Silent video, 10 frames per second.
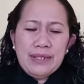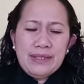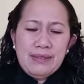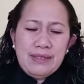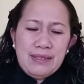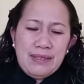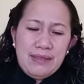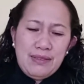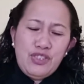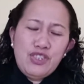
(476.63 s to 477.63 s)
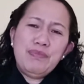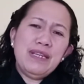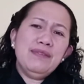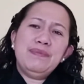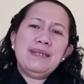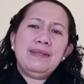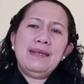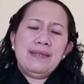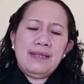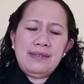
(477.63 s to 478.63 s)
What do you mean
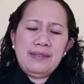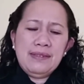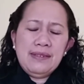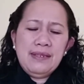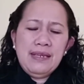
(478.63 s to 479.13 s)
by this?